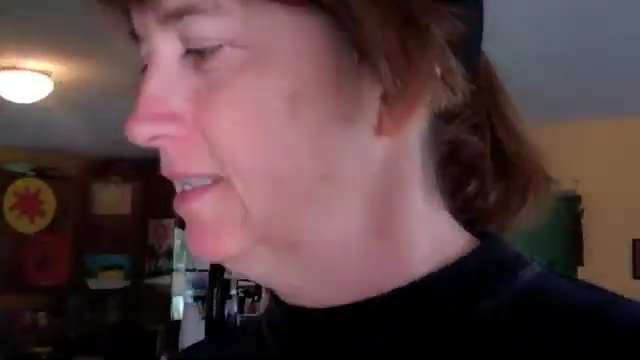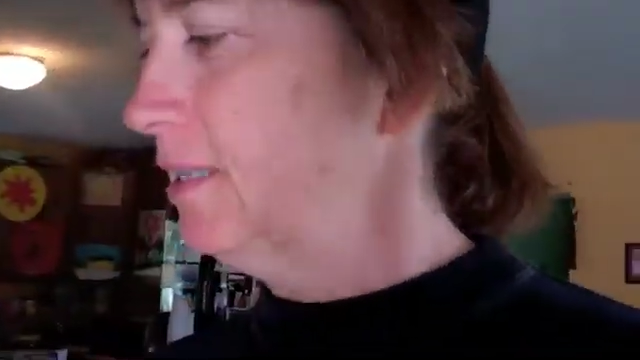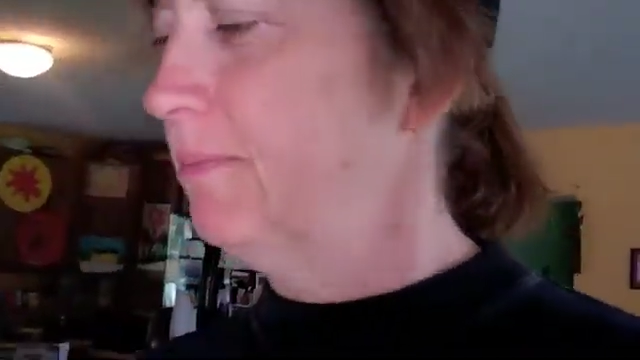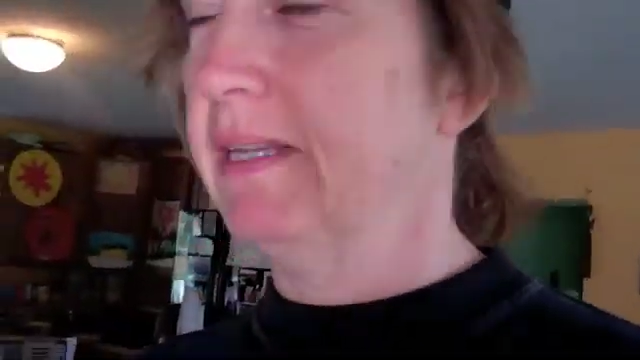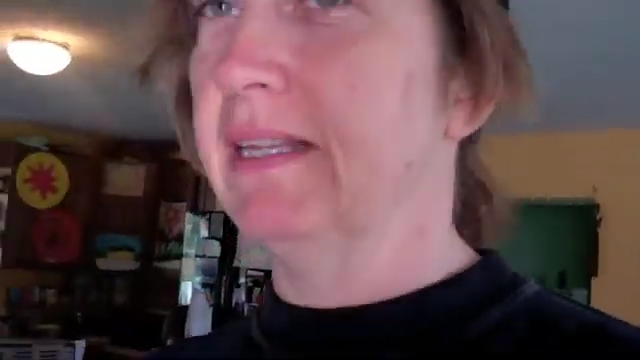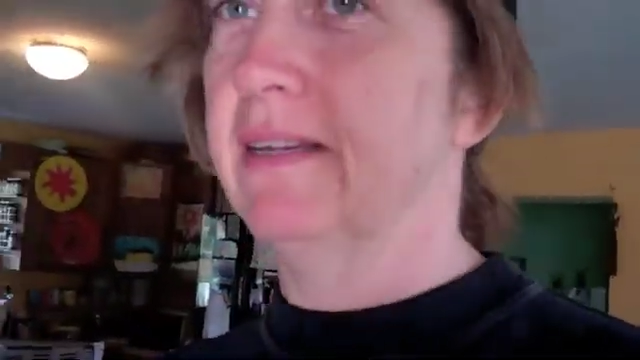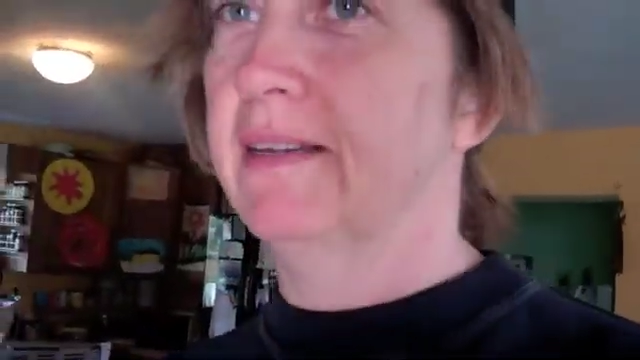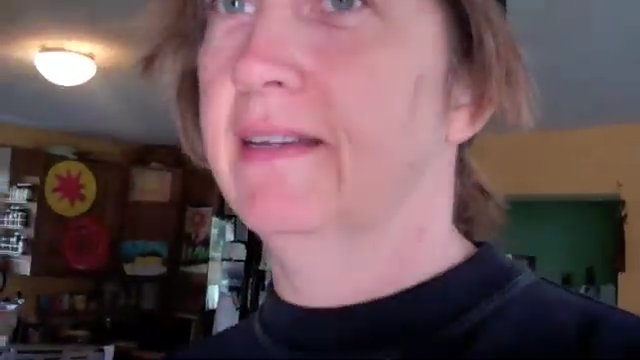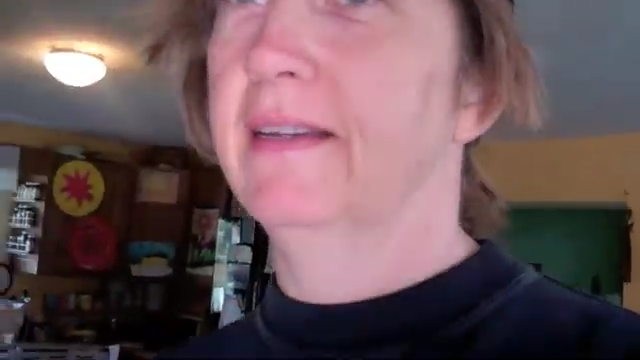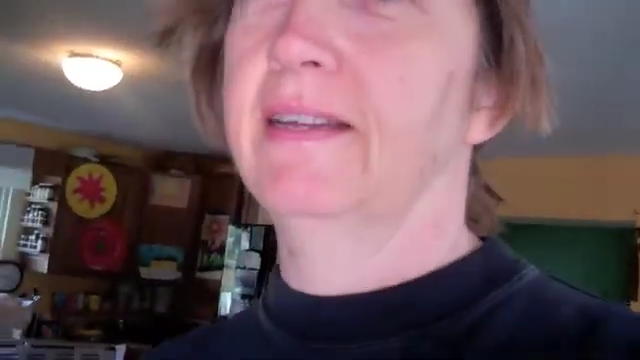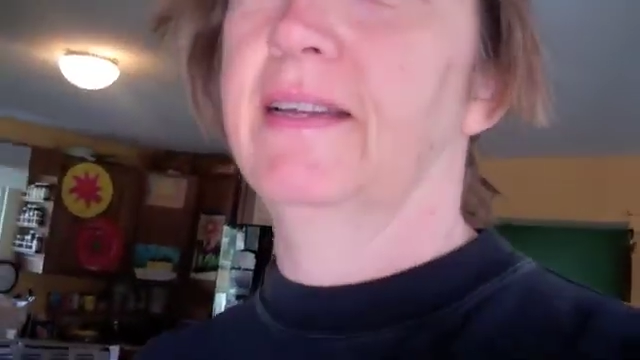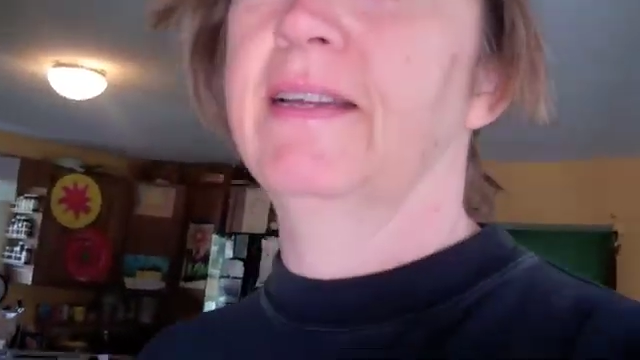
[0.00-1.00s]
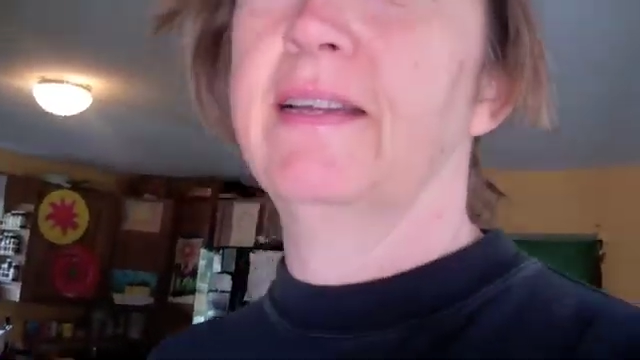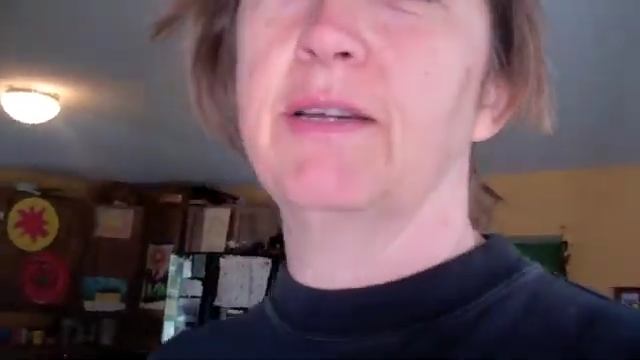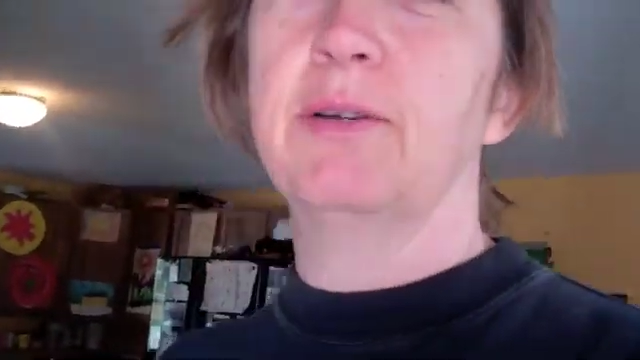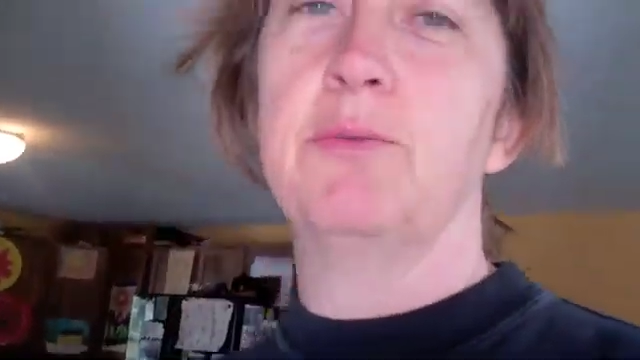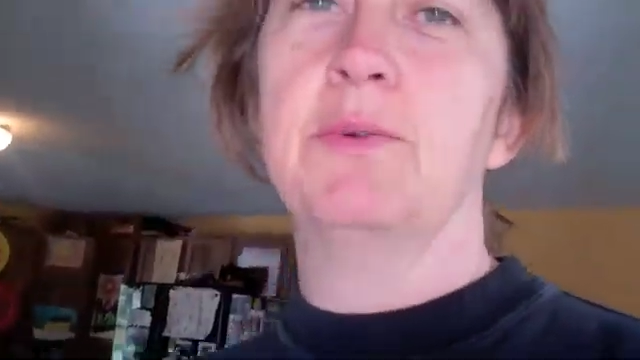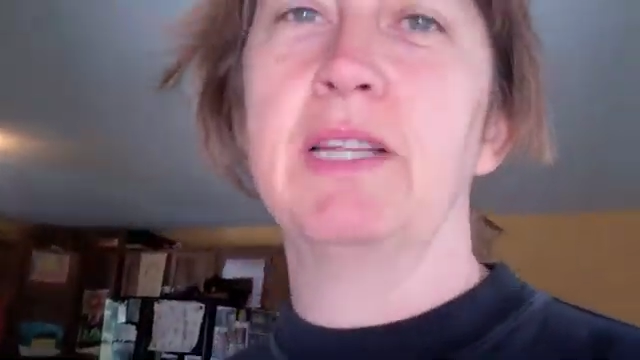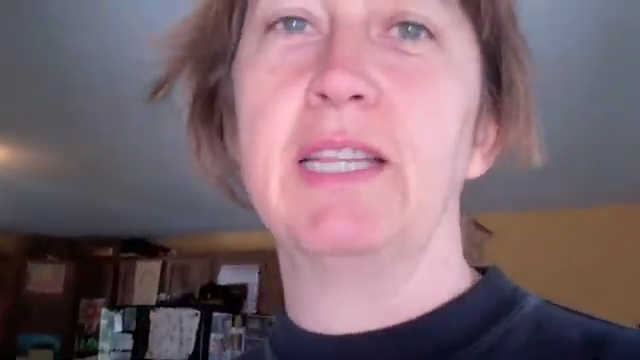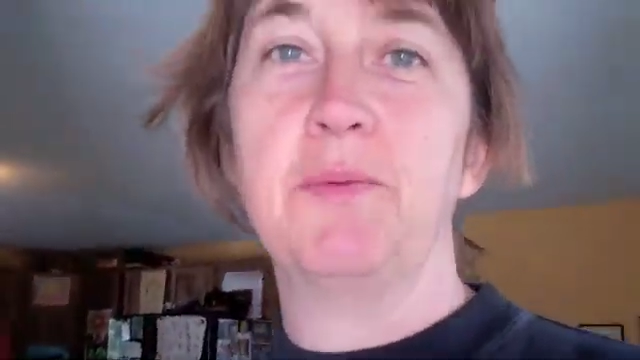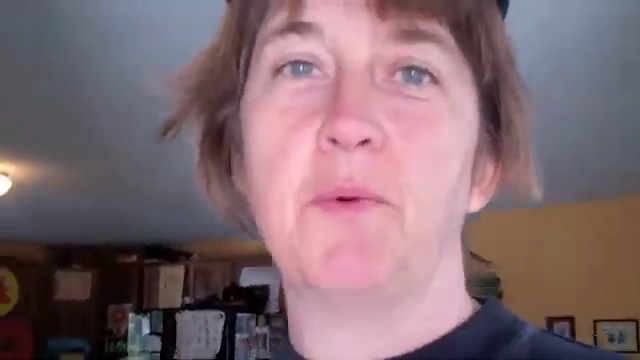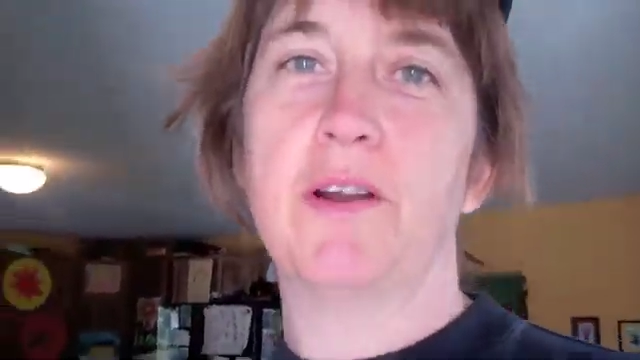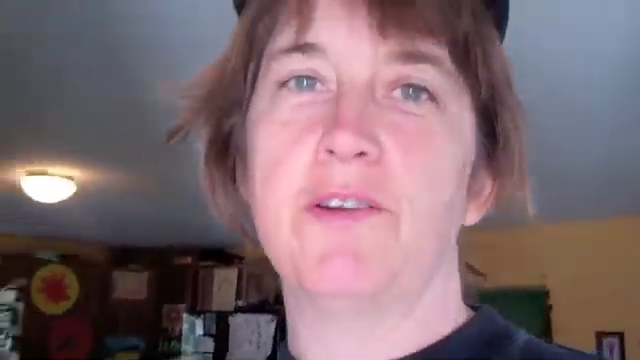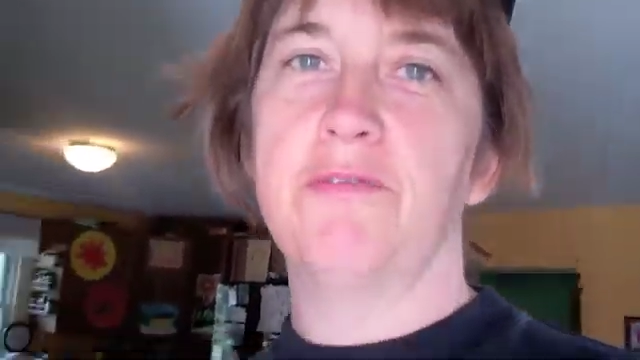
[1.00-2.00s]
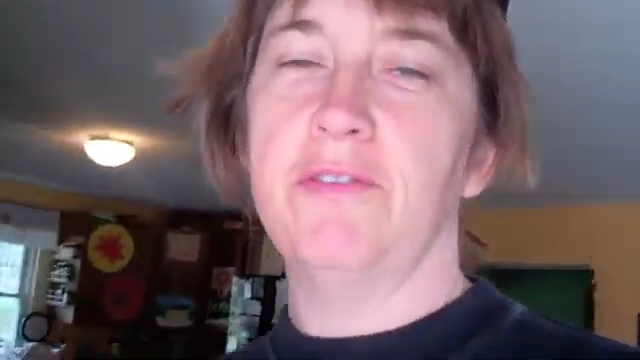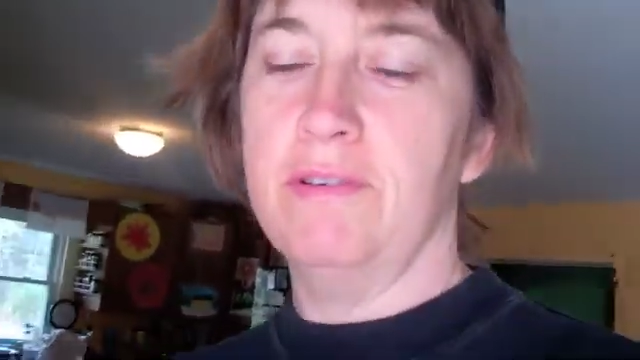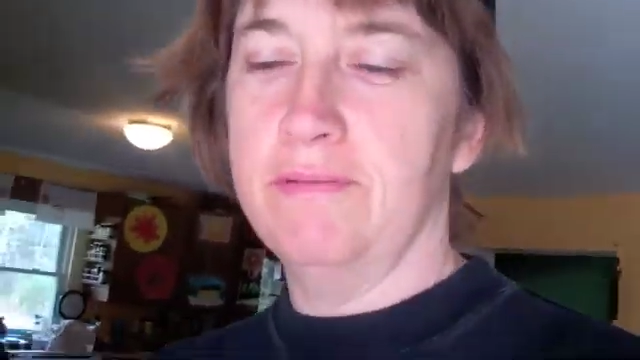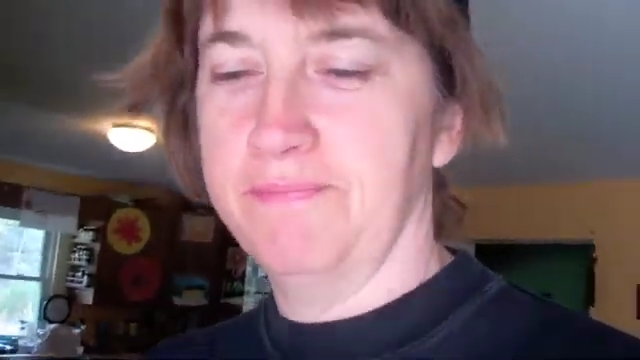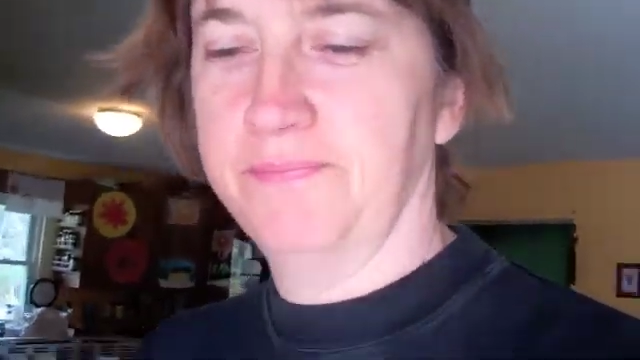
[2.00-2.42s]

to be really wonderful.